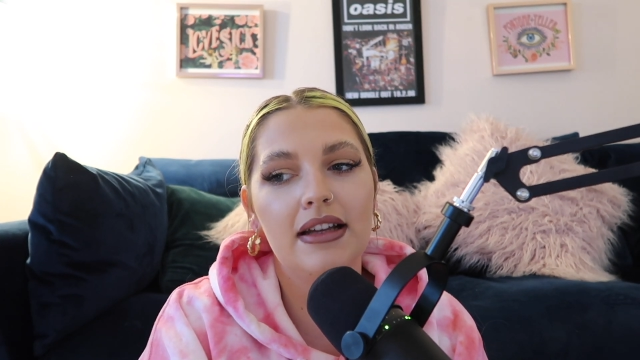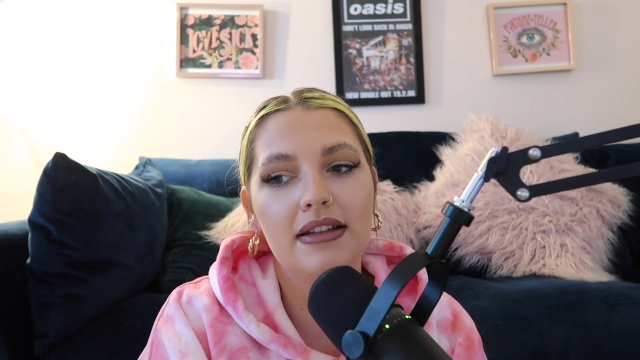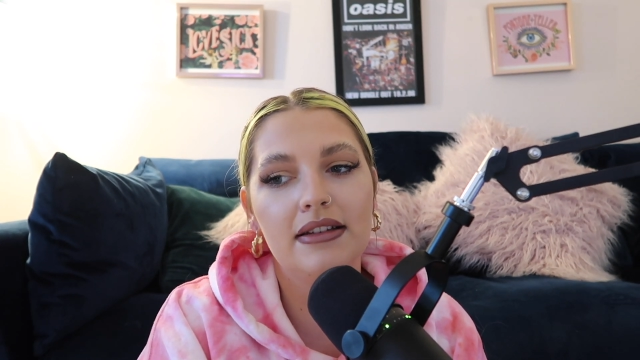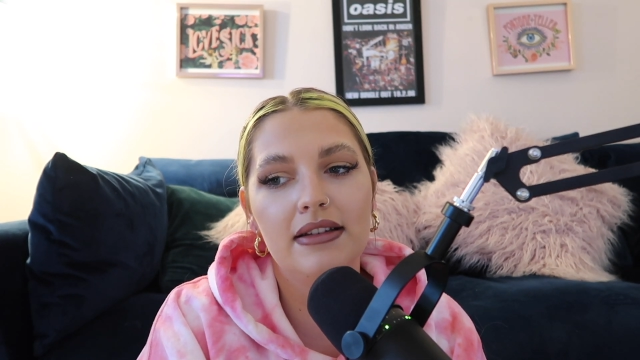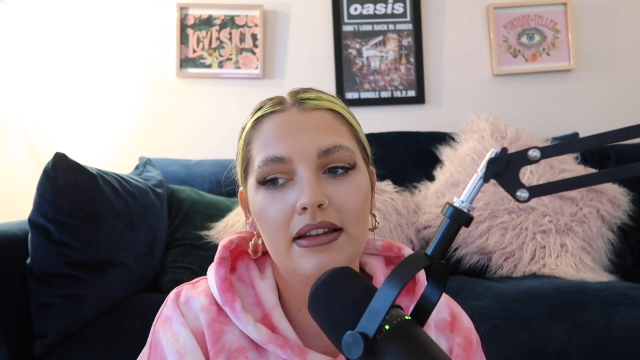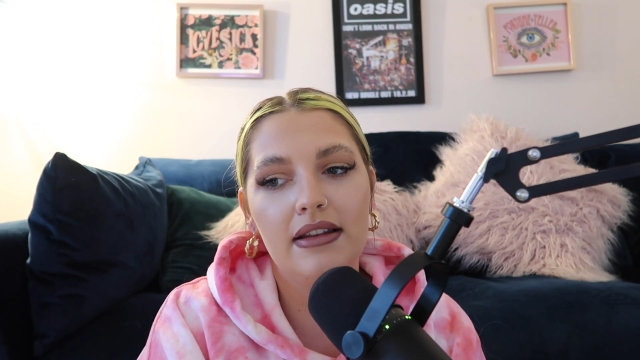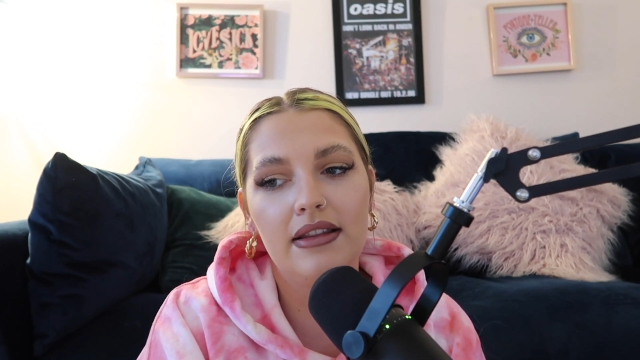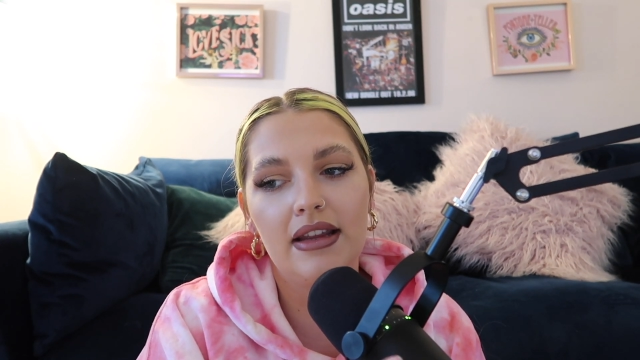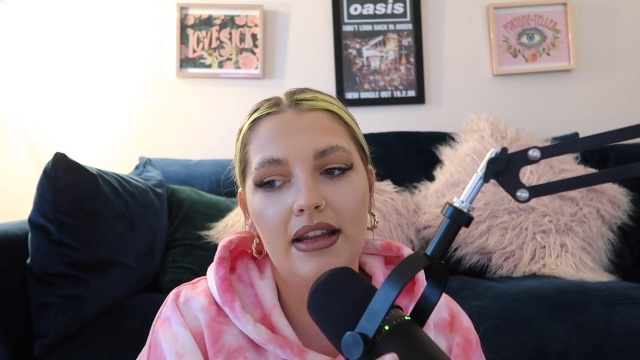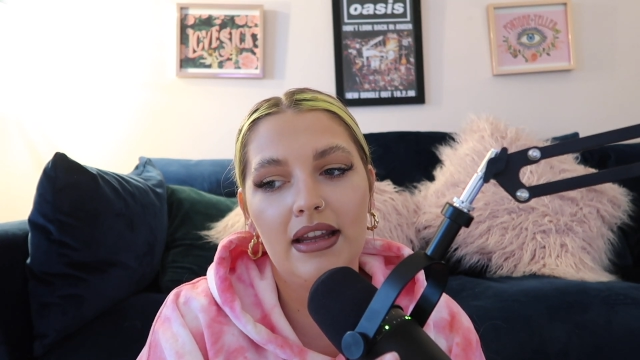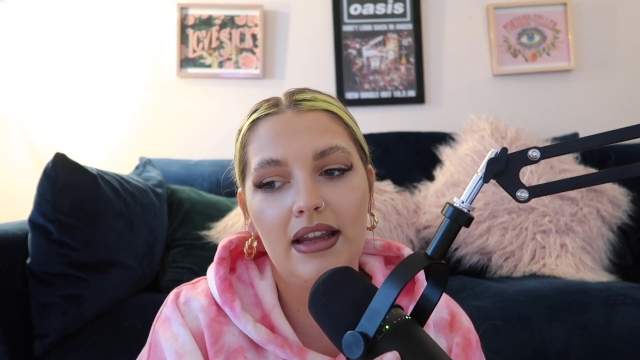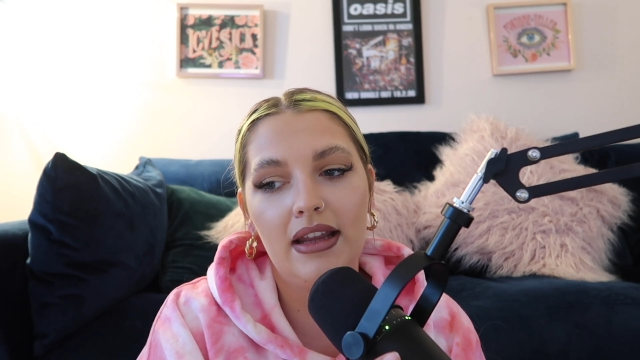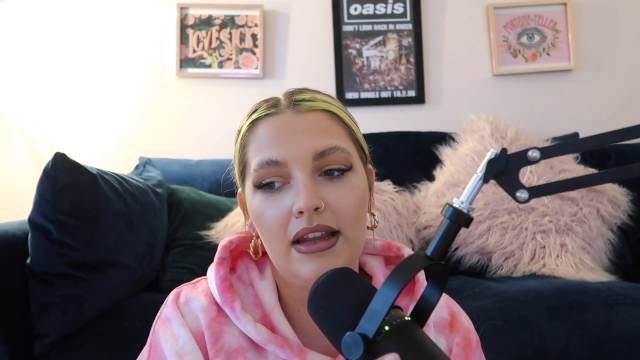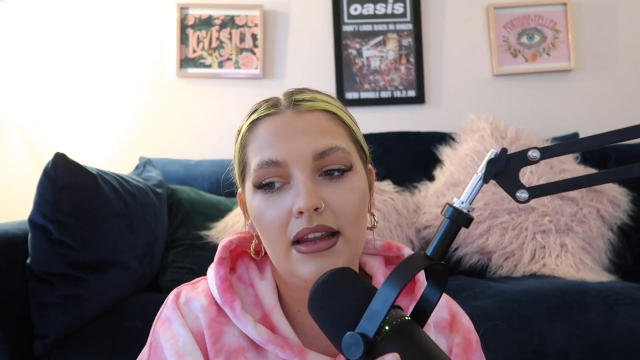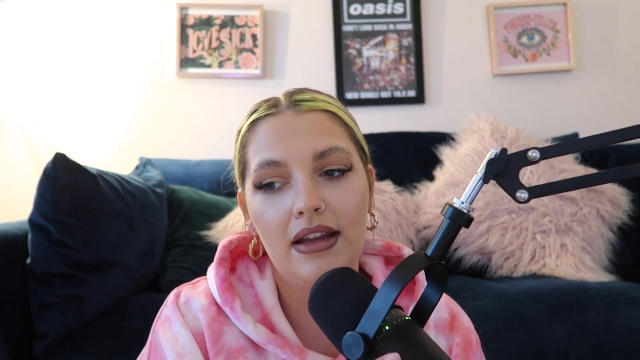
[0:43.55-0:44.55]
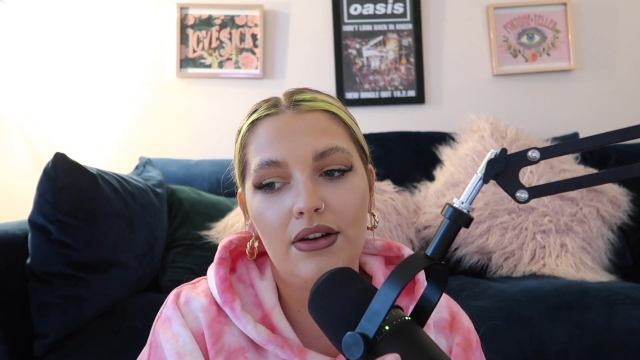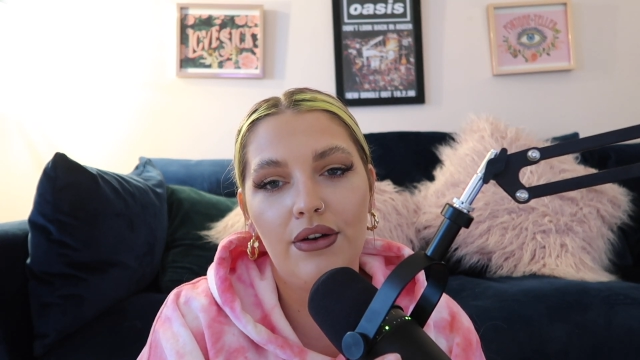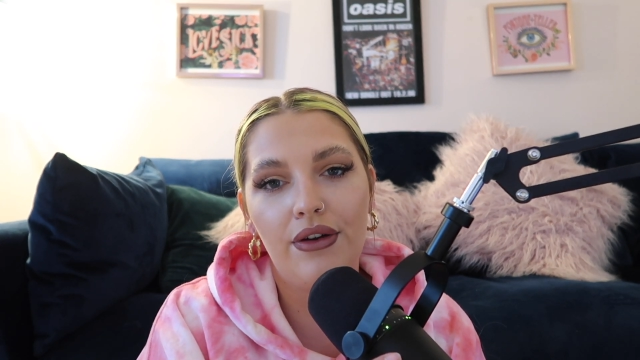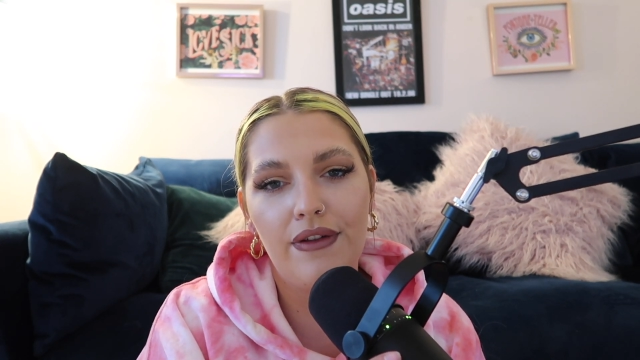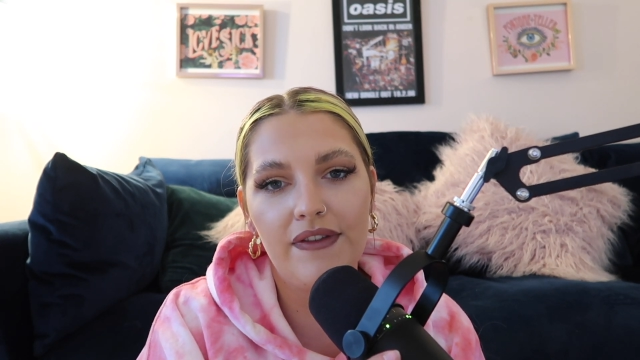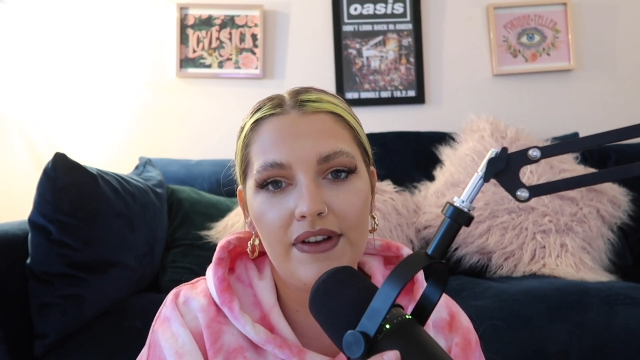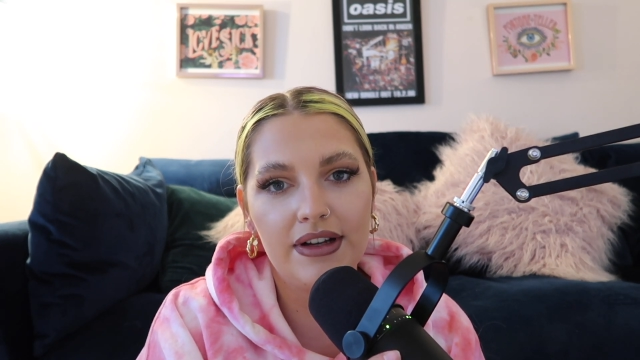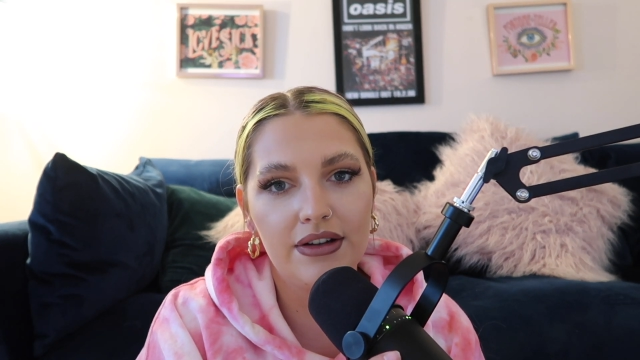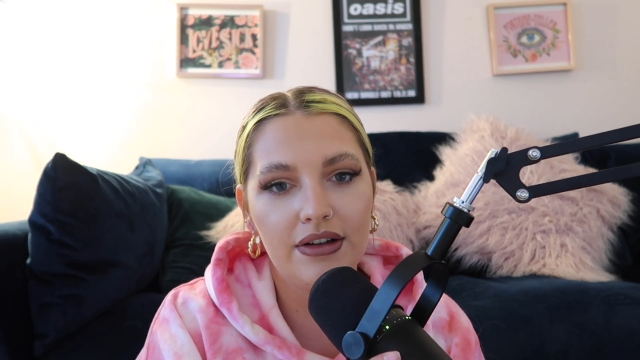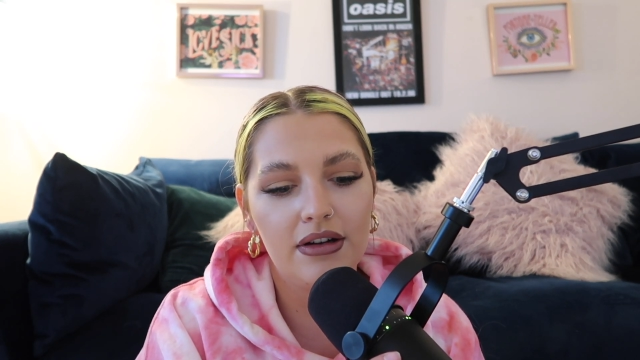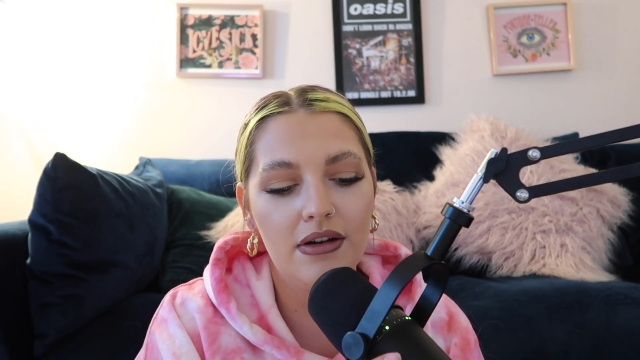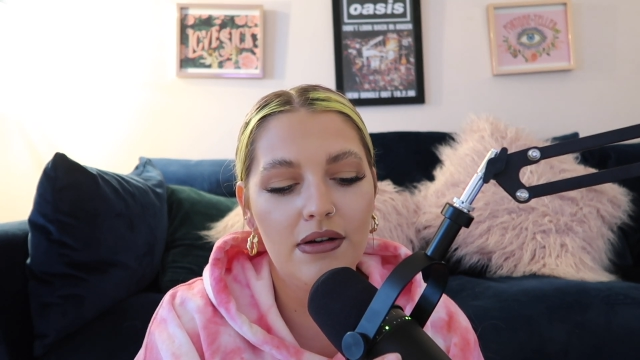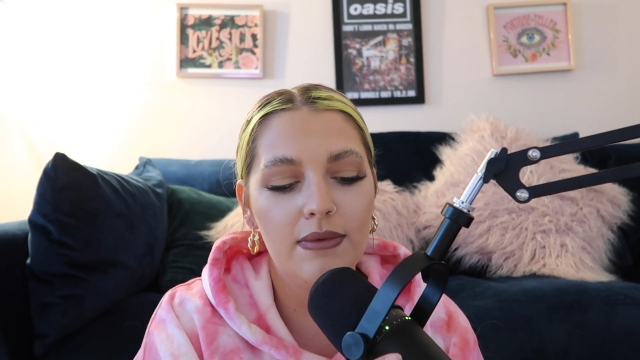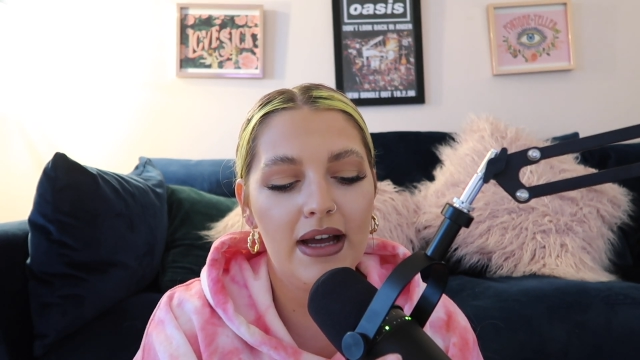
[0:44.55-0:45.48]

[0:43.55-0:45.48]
in the other video,